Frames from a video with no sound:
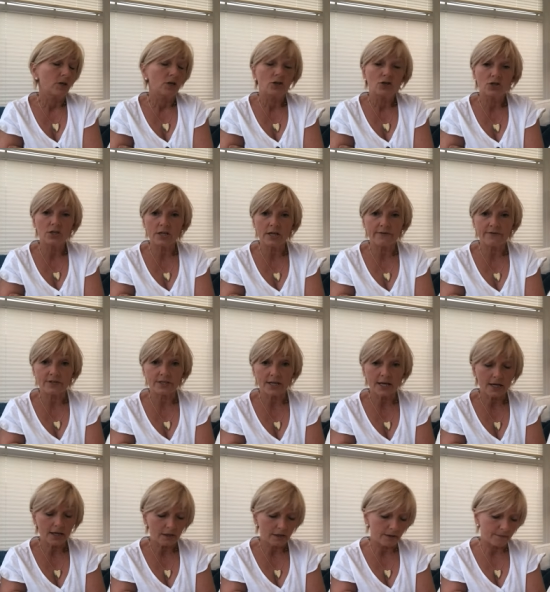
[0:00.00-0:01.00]
She didn't have to say
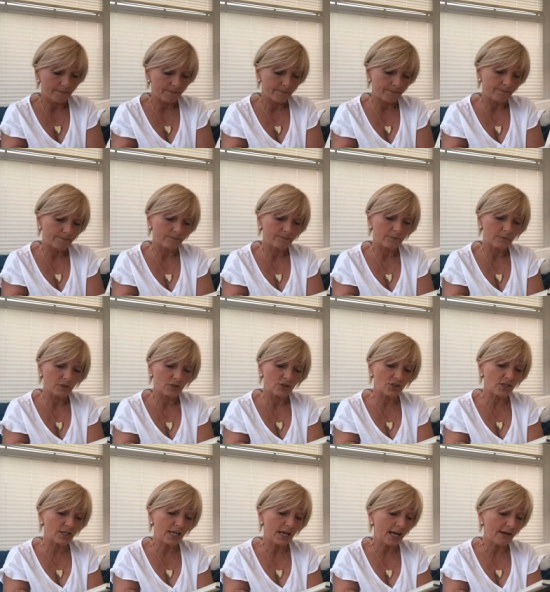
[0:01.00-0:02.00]
anything.
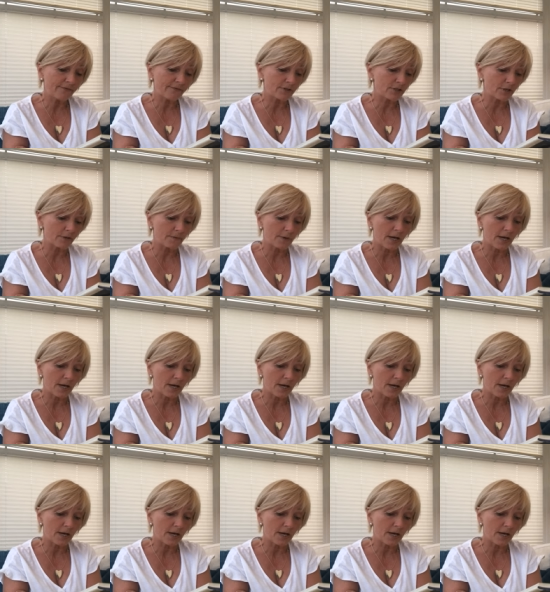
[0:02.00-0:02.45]
She didn't have to.